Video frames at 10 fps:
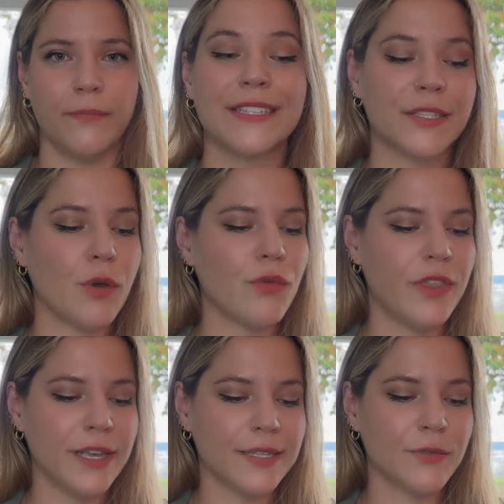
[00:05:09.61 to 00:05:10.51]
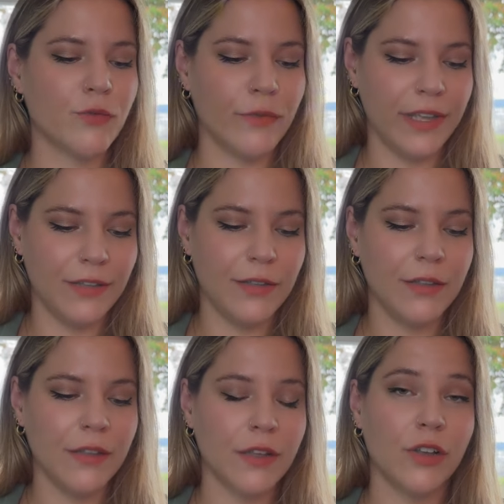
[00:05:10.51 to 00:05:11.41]
So this
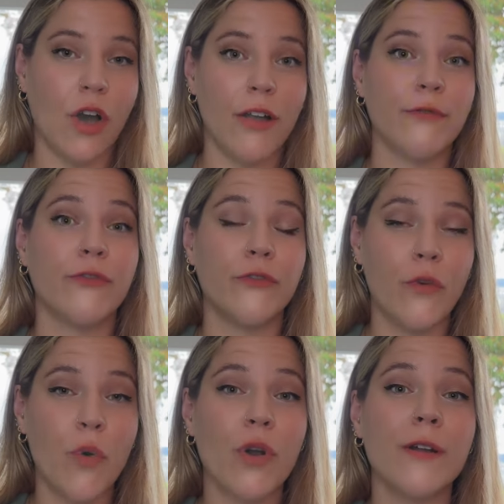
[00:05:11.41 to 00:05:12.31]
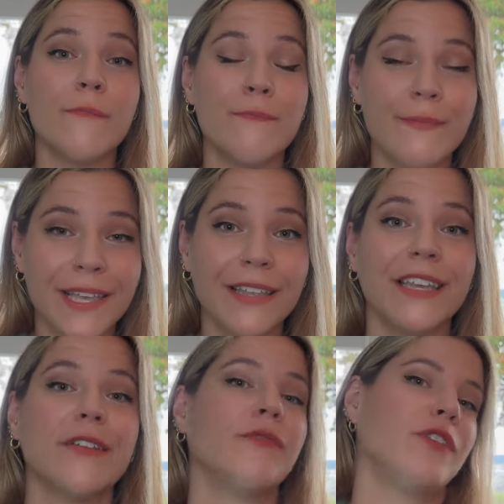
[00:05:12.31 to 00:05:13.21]
reel got 4
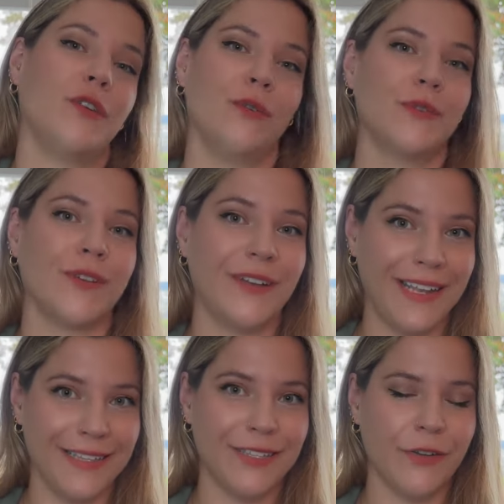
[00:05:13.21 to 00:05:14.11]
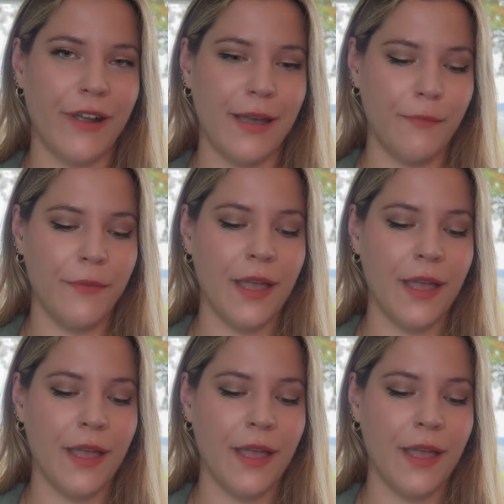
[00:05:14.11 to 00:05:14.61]
million views on Instagram.